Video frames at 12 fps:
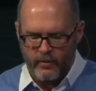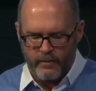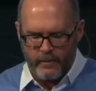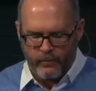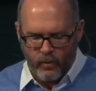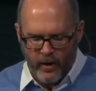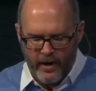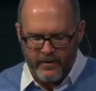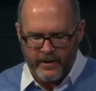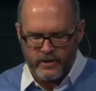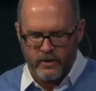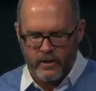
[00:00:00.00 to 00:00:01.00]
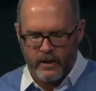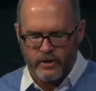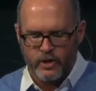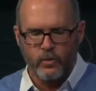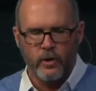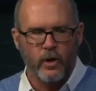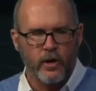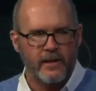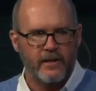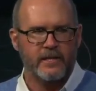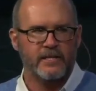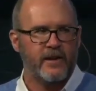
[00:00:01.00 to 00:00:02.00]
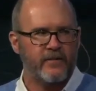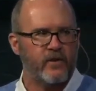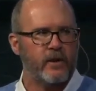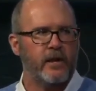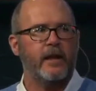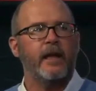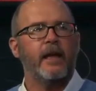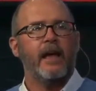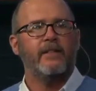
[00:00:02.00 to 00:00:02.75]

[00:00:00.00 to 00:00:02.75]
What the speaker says: We've been praying that you would look at this differently